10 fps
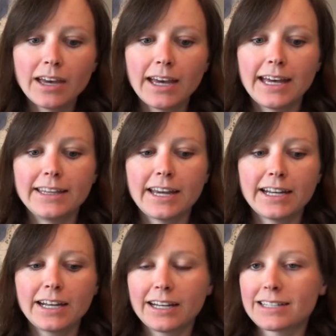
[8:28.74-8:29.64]
And then
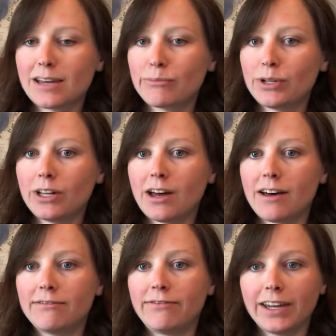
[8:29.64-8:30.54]
an example
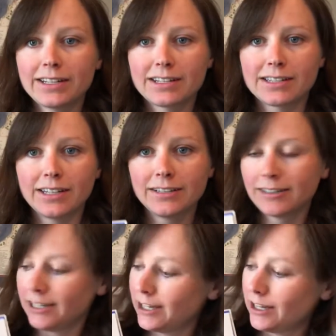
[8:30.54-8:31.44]
of fantasy
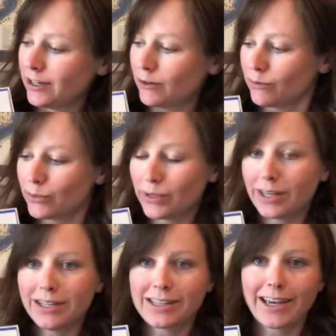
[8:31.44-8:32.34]
would be
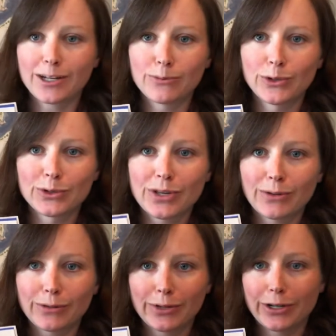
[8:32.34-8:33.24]
these animals that
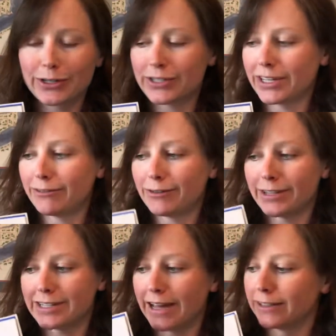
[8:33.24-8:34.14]
were rehearsing for the
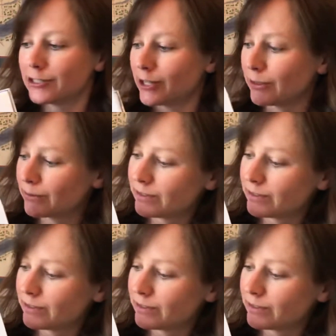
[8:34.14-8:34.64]
talent show.